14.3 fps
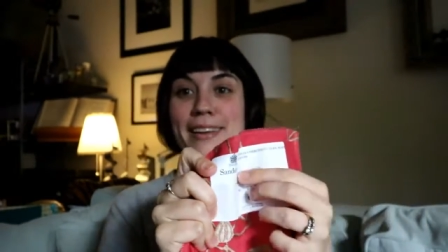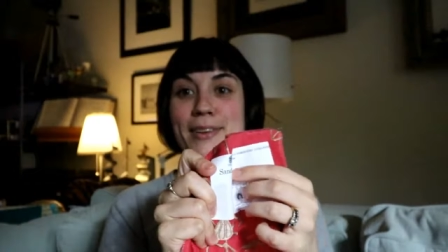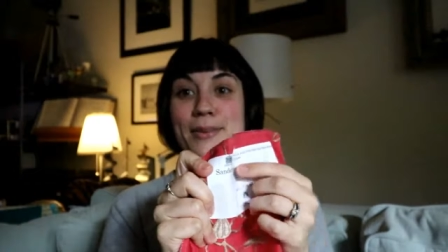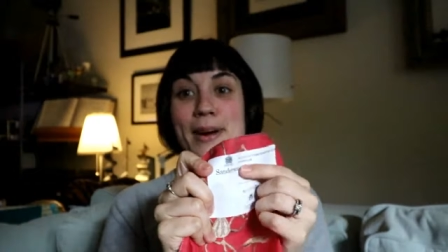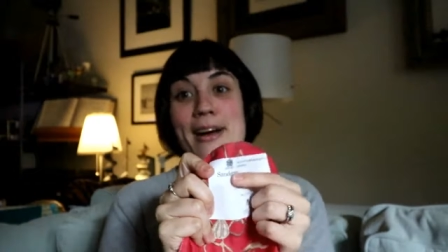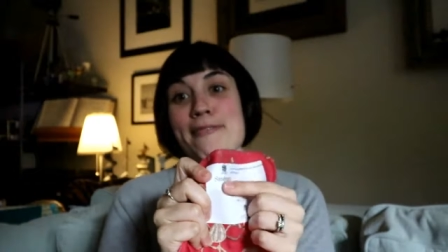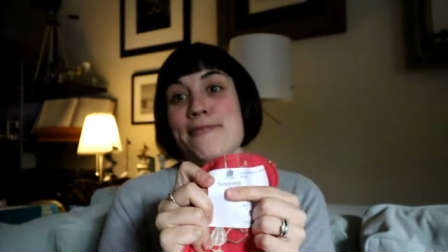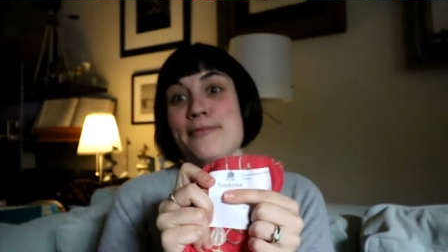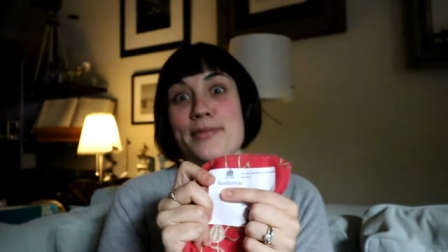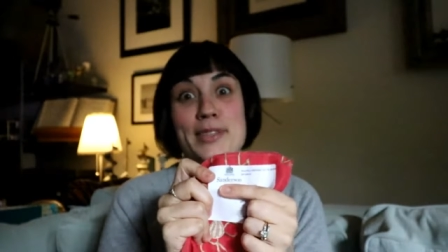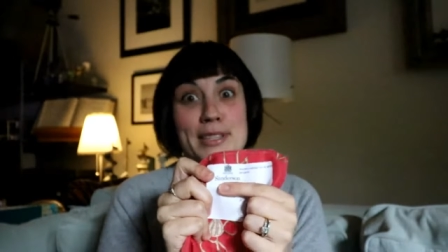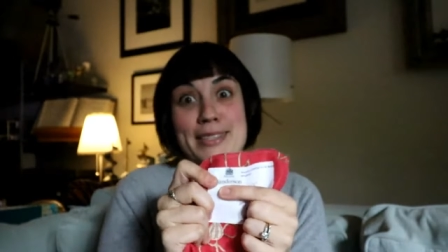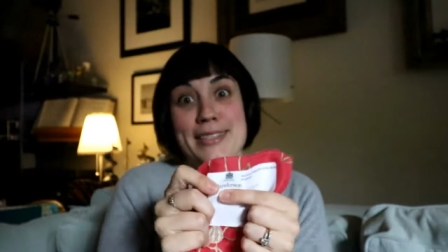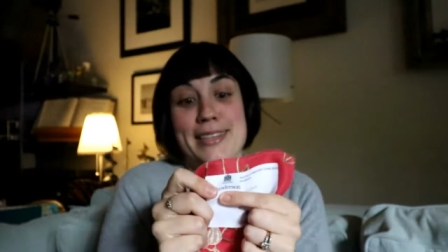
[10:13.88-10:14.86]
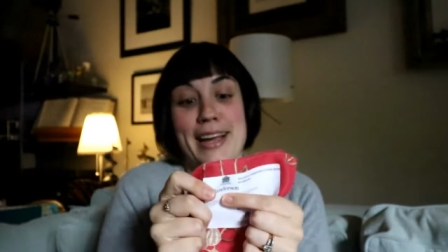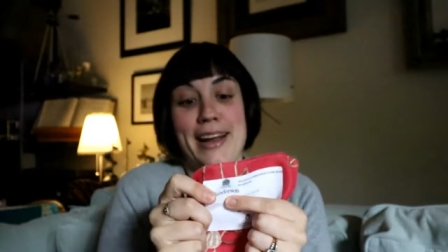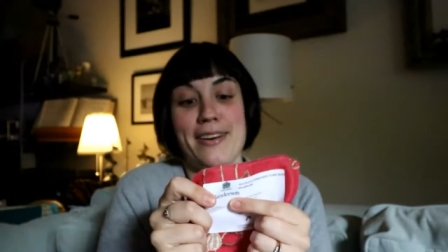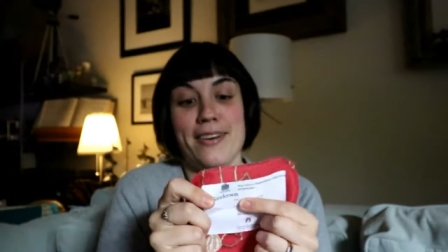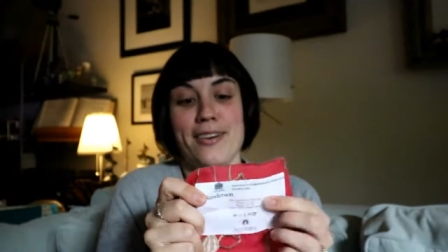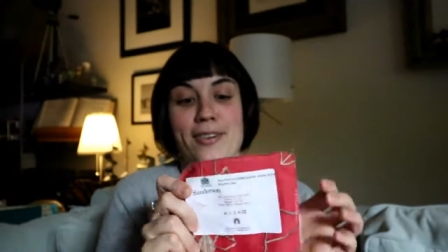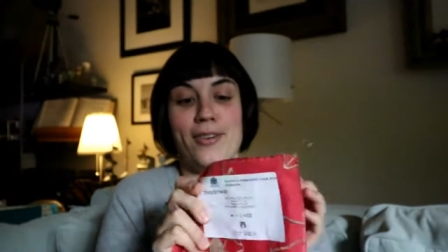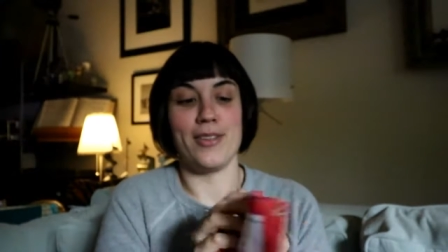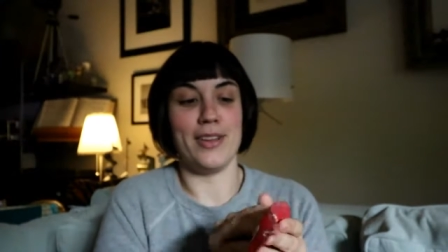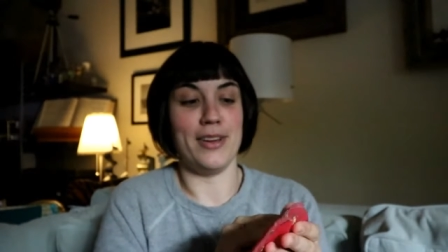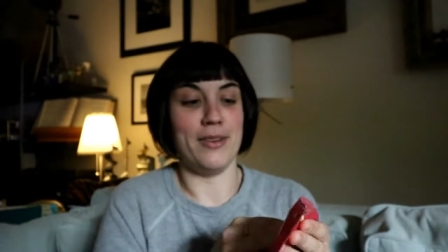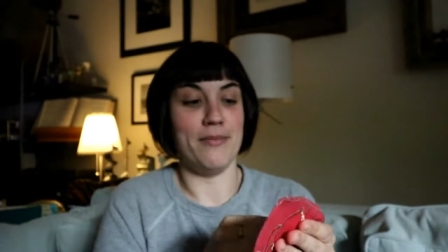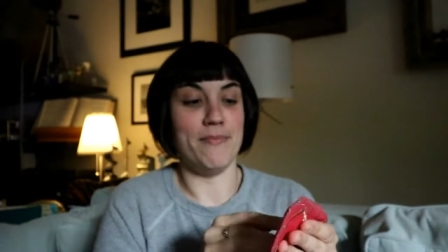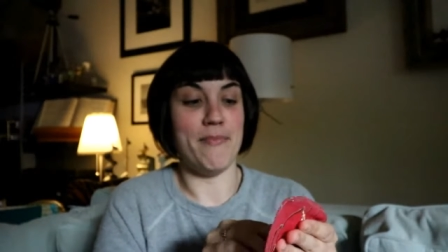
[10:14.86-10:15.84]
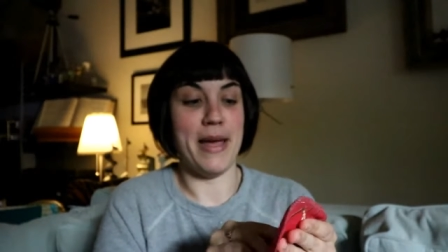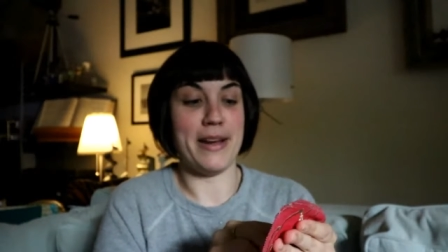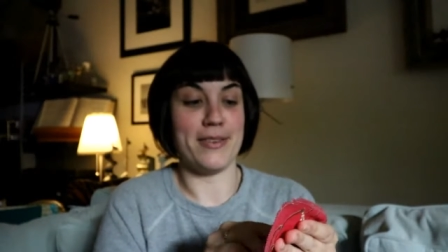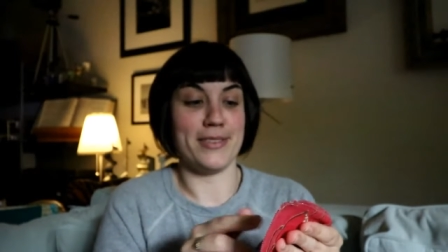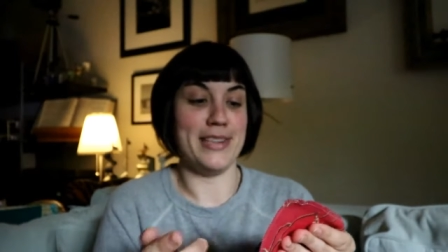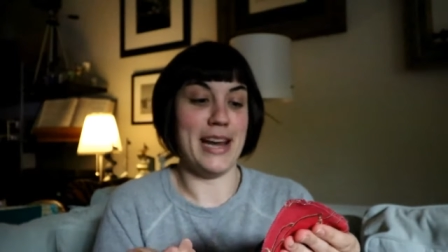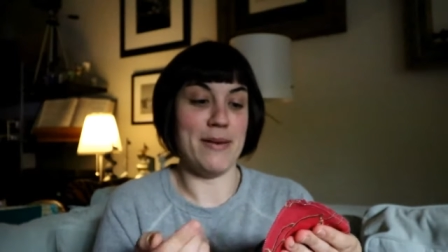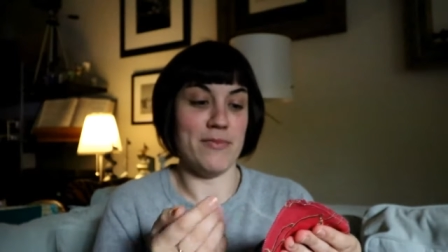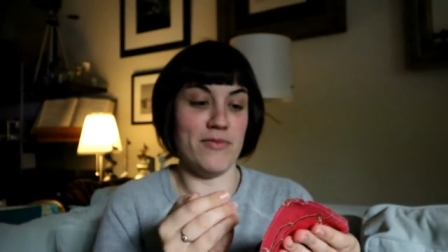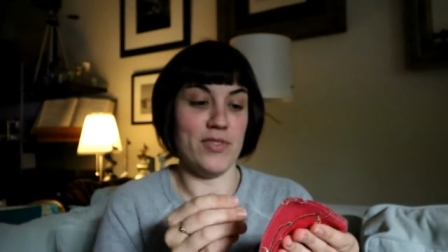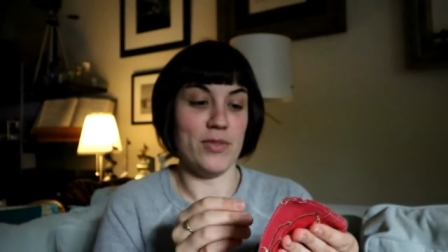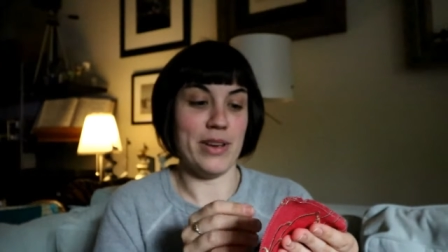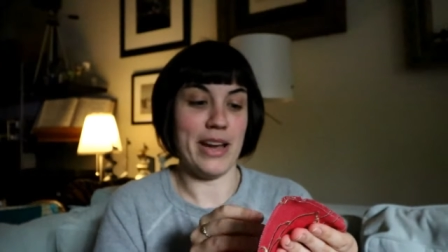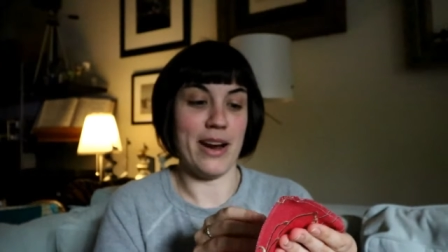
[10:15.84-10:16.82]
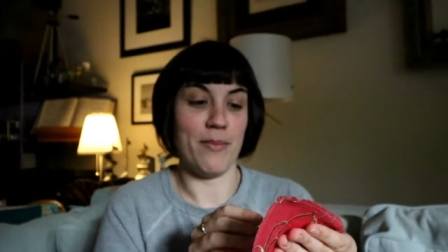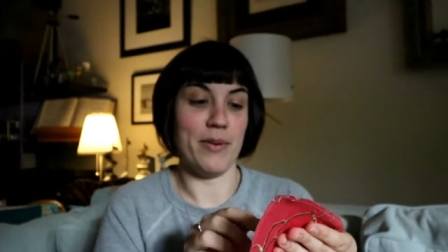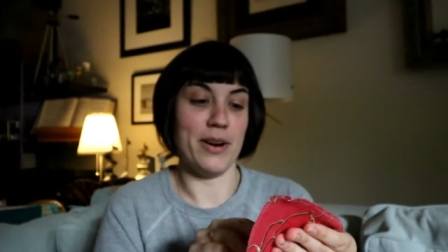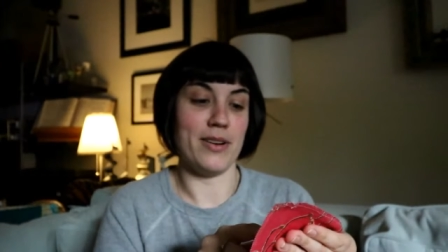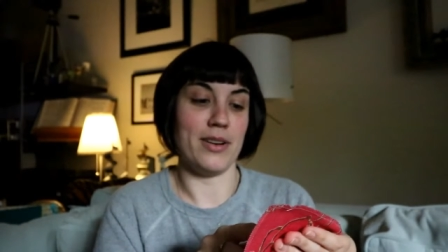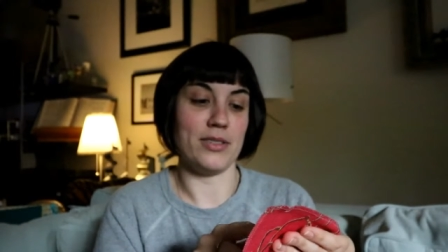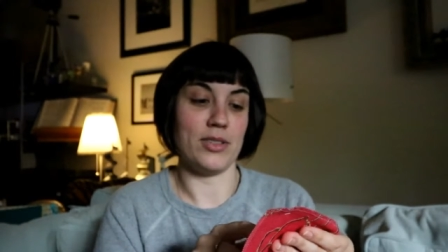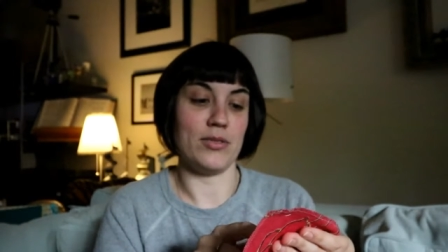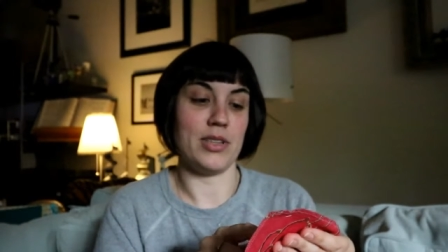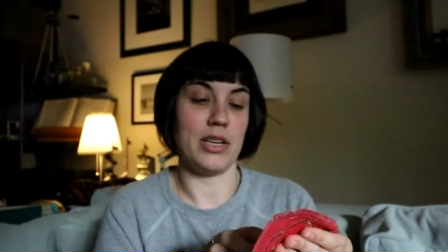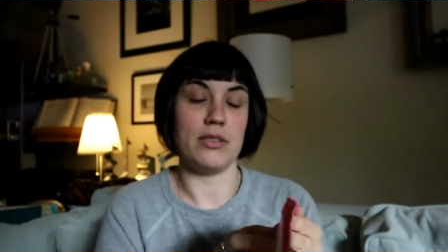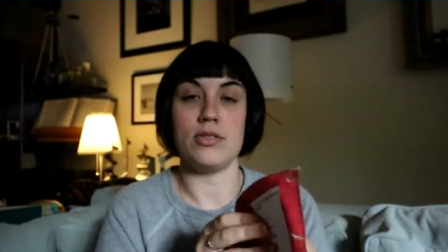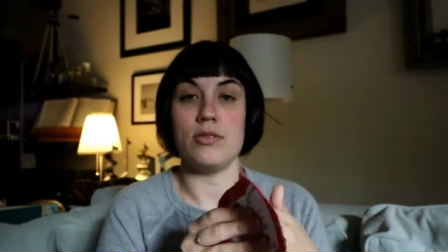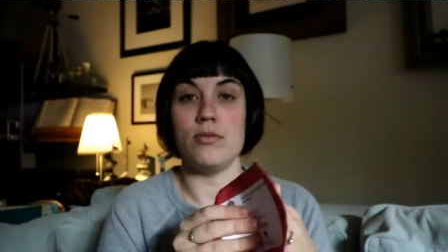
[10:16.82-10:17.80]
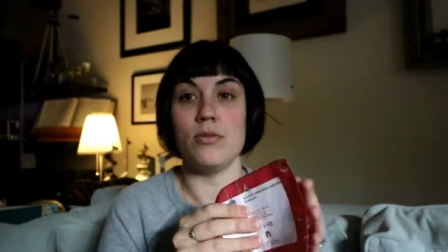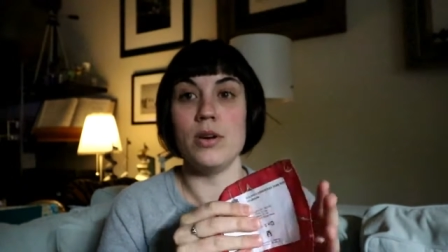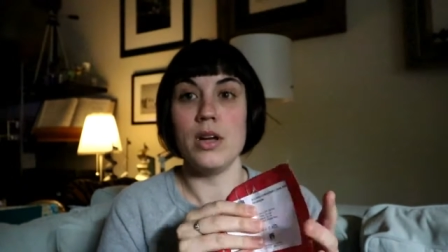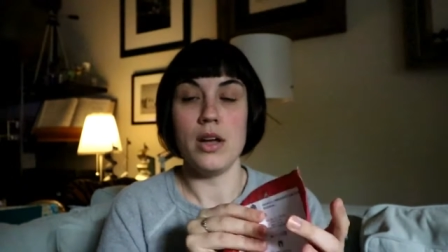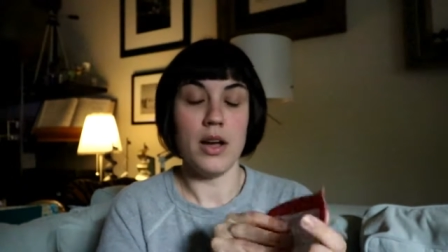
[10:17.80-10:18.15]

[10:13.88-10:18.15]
you have the designer or the maker's name if you care, but it also tells you